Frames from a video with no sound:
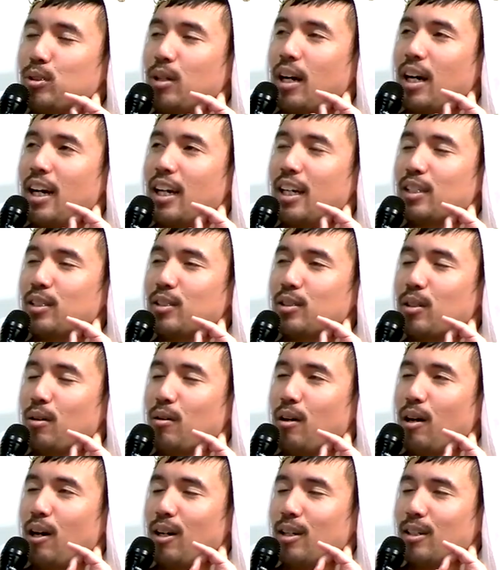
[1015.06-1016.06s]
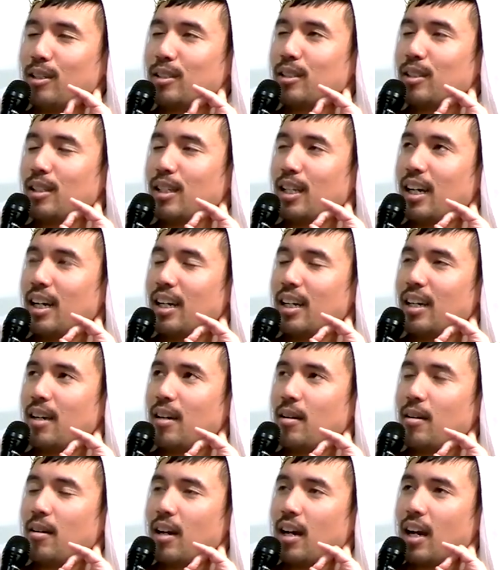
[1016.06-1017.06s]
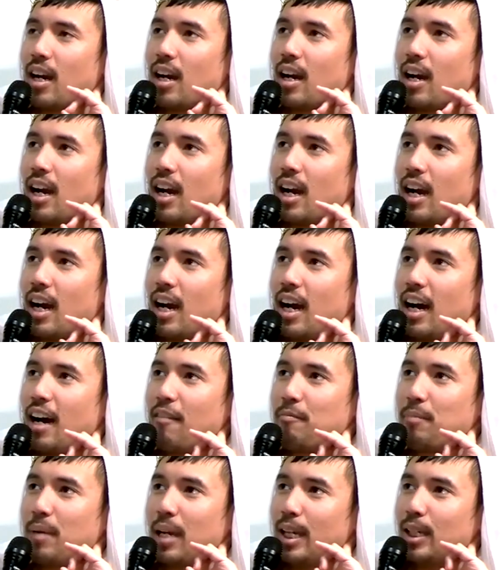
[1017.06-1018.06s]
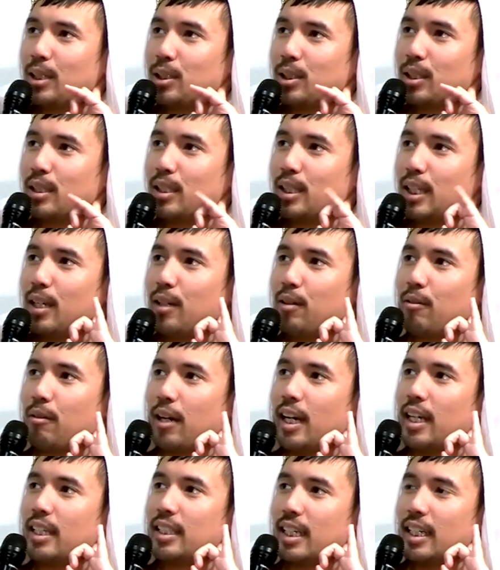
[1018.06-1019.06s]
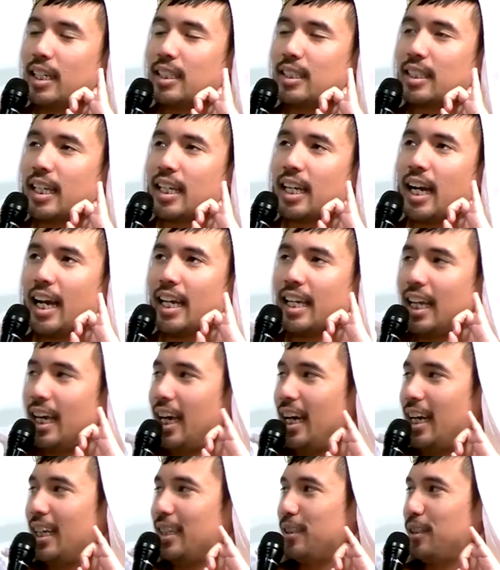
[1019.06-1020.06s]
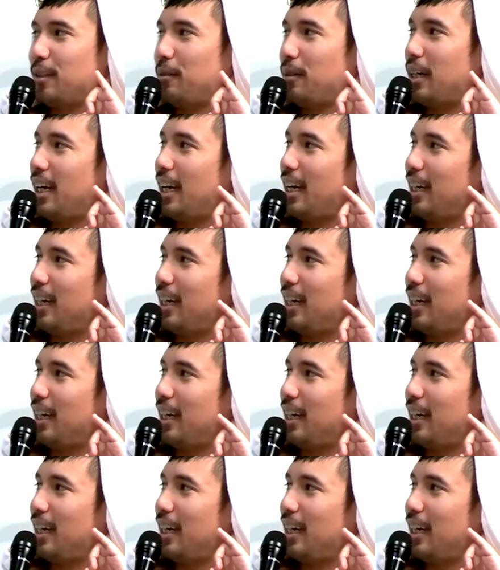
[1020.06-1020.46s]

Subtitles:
trying so hard to like have patience and grace. And it's like I can't do it